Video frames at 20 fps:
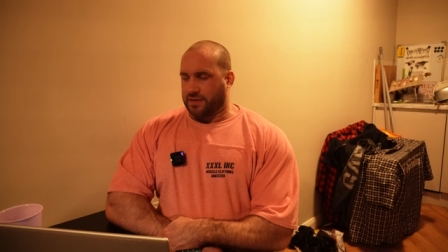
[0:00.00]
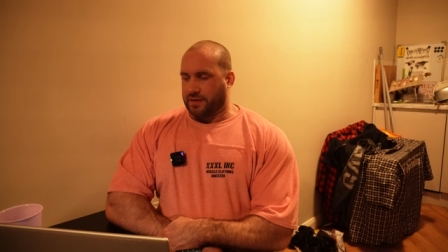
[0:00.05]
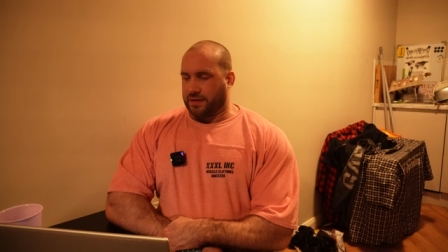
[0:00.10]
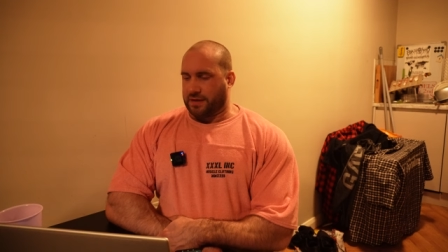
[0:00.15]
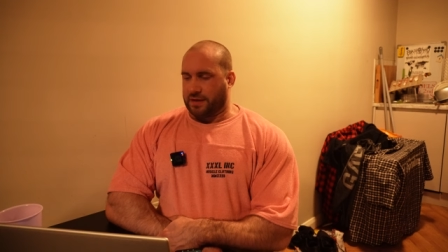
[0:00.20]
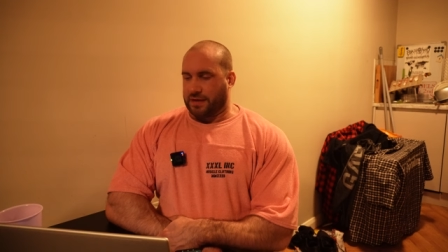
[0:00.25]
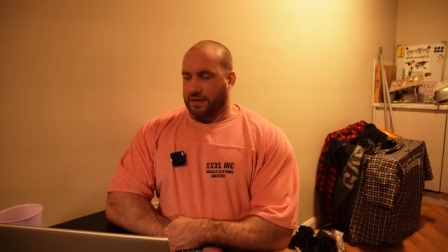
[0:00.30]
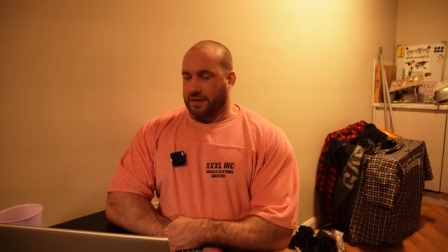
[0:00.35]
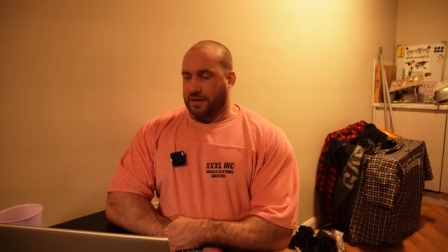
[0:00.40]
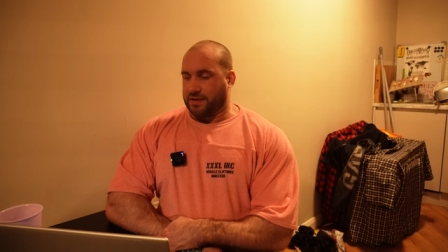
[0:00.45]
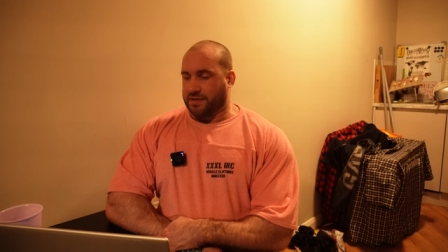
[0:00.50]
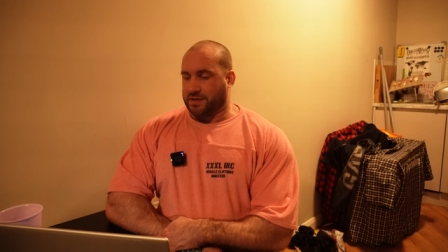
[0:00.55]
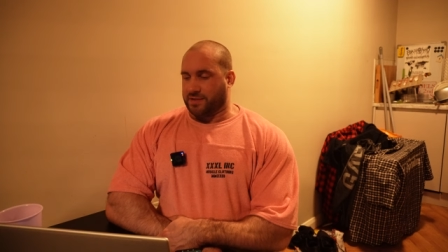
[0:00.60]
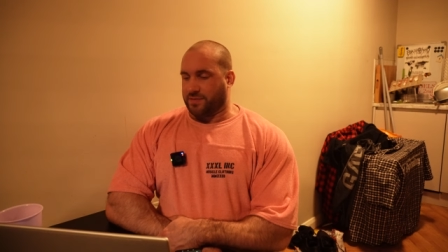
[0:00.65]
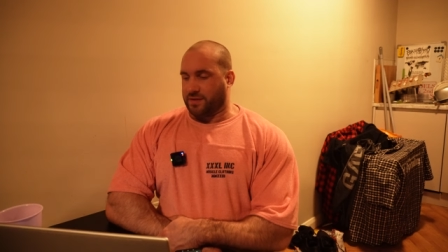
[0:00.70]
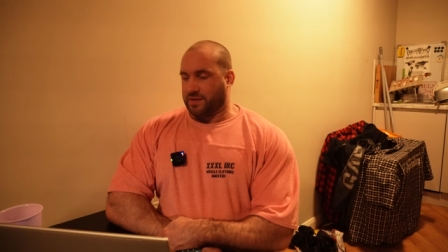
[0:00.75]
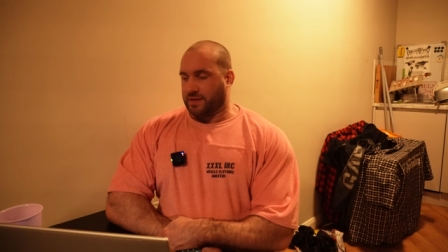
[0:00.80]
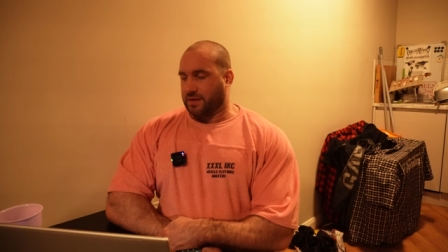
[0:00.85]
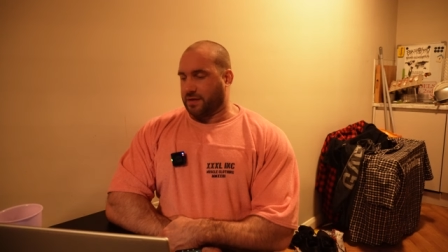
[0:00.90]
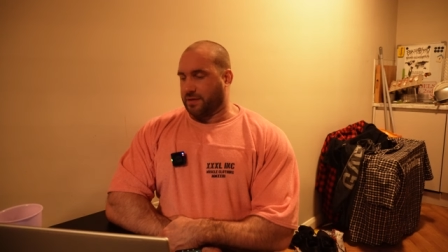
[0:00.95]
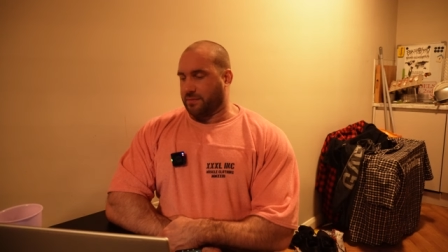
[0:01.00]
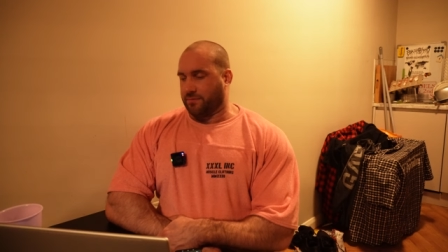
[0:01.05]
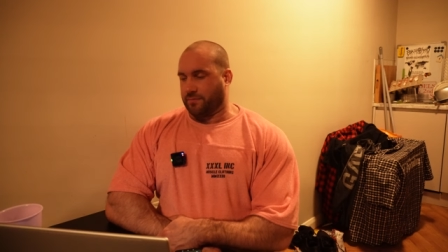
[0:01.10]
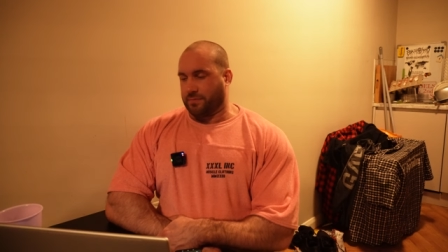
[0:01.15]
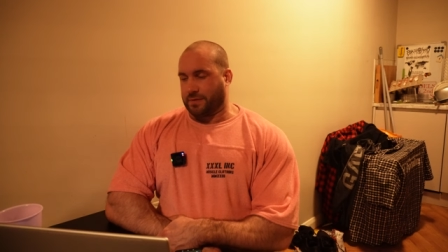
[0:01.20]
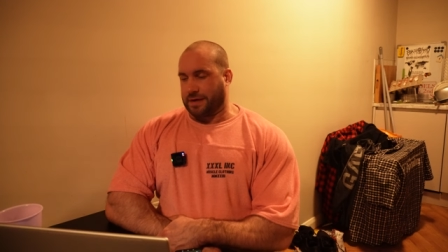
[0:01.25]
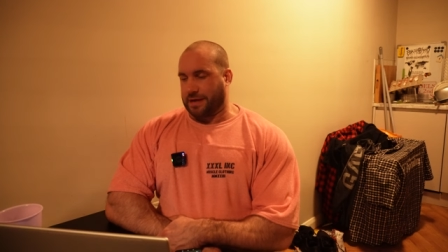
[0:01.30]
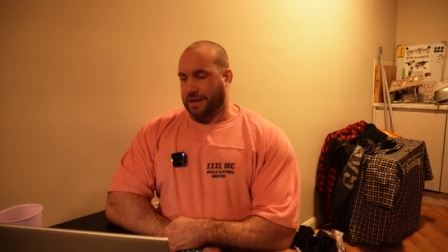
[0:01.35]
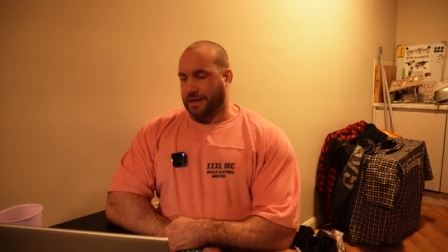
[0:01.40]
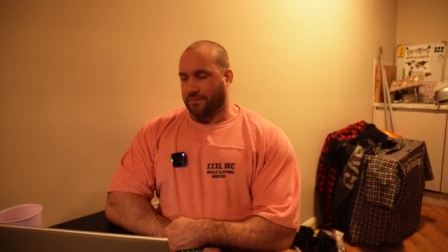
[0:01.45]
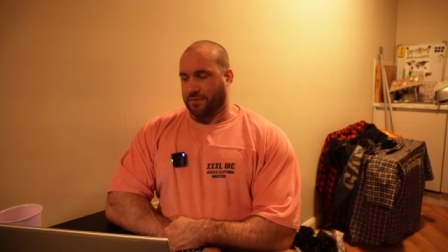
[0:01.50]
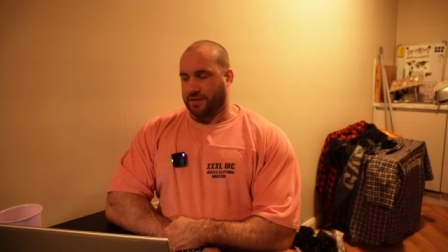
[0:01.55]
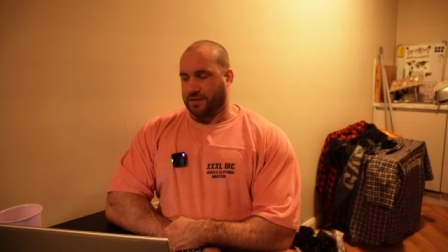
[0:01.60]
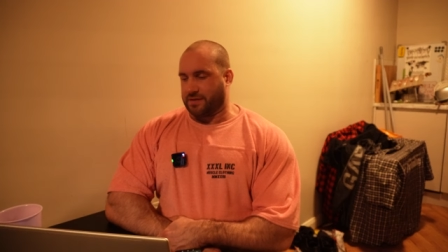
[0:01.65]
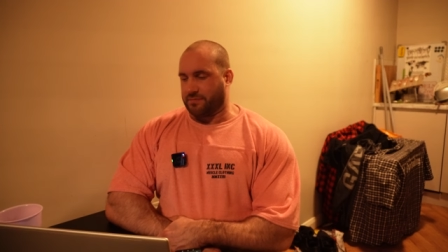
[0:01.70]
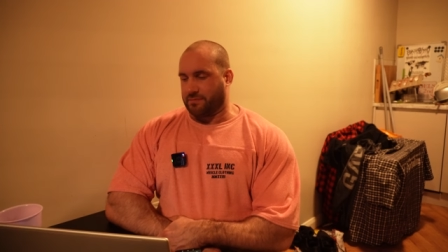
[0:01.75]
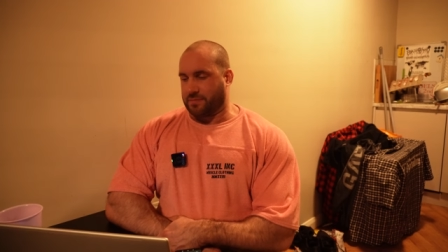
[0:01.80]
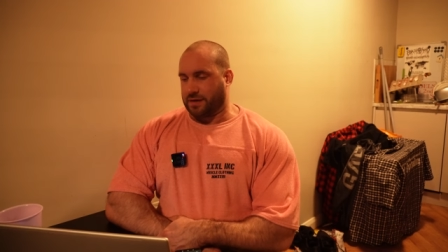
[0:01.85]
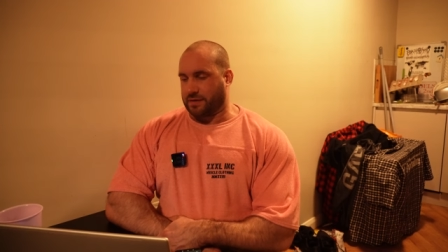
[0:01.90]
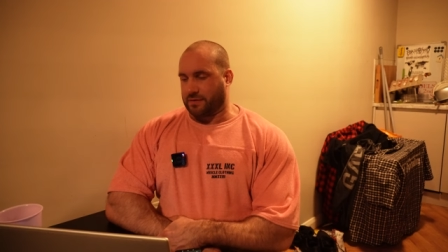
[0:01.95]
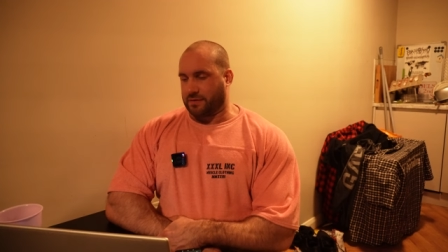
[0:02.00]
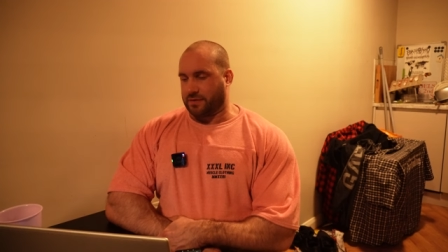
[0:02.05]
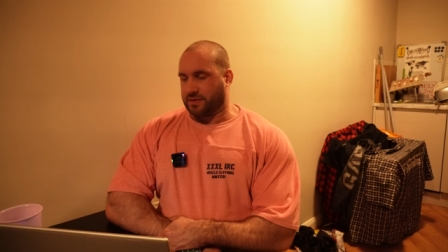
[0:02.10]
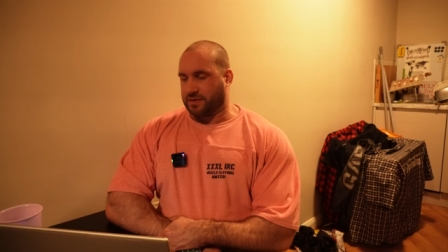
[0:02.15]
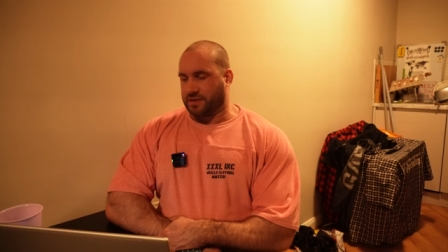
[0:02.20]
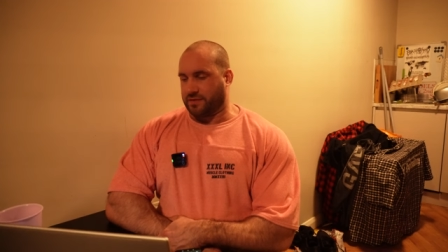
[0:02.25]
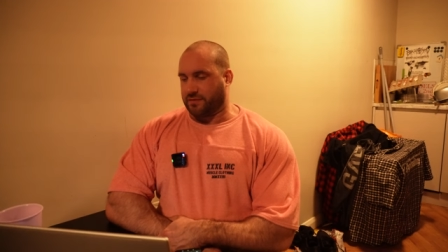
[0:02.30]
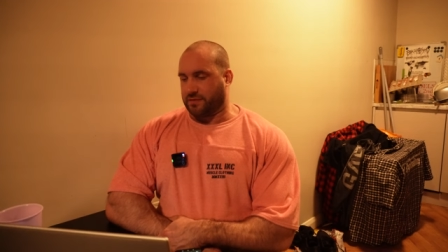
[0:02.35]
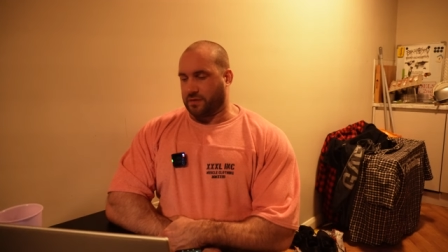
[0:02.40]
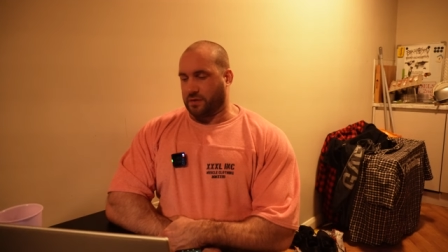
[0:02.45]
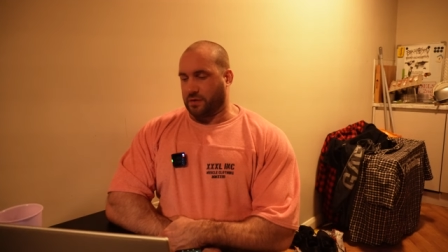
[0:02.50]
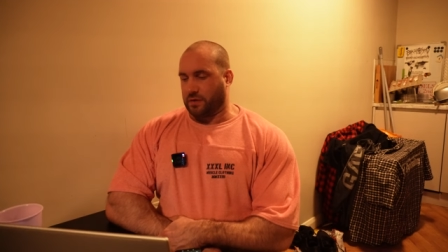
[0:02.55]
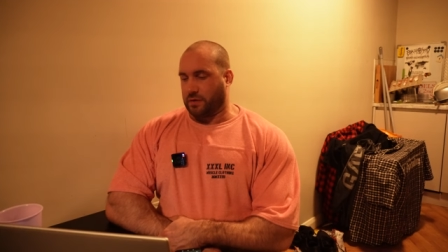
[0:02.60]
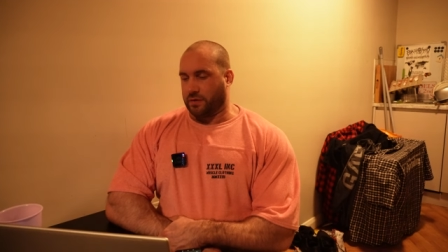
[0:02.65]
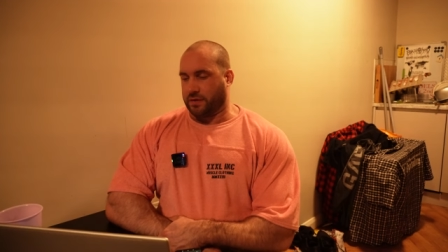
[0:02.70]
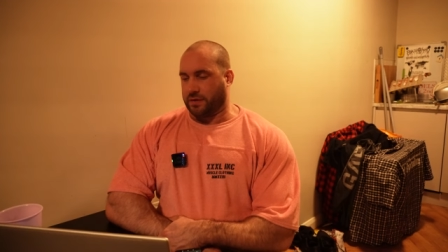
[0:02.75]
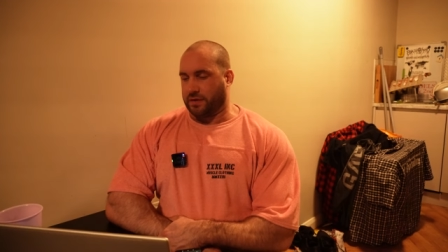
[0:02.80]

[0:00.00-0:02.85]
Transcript: And as for the calories and macros you've got,